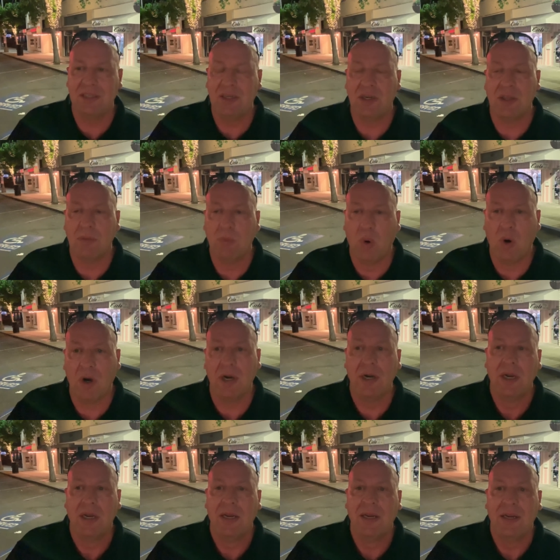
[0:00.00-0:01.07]
You know, the more
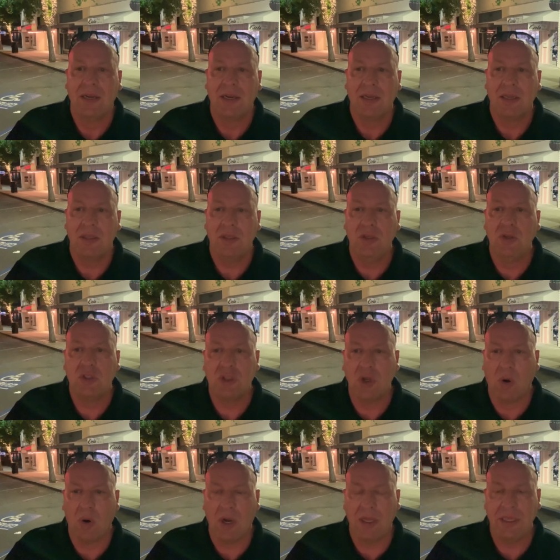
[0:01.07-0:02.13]
you
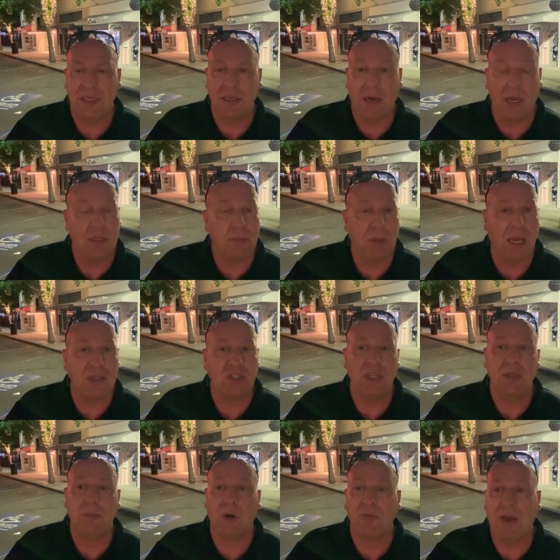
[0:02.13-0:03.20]
store on the, on the blockchain,
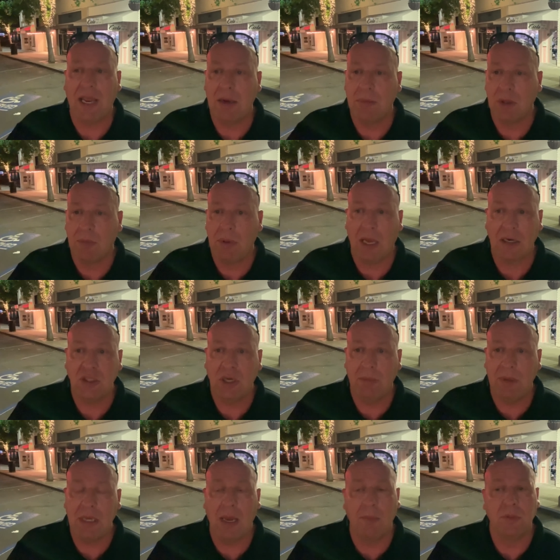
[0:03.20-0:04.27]
the more valuable the blockchain
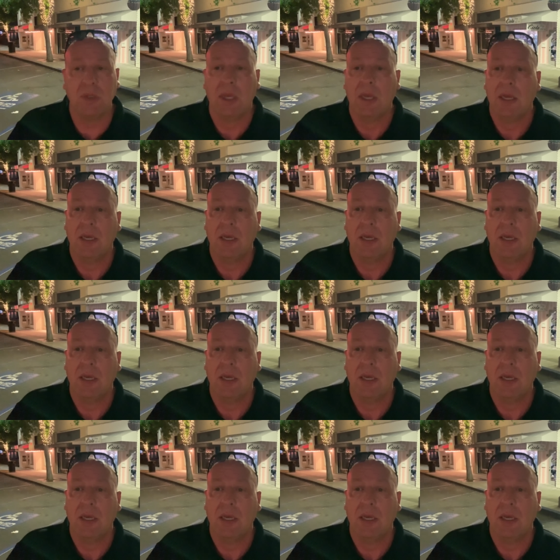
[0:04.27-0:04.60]
becomes.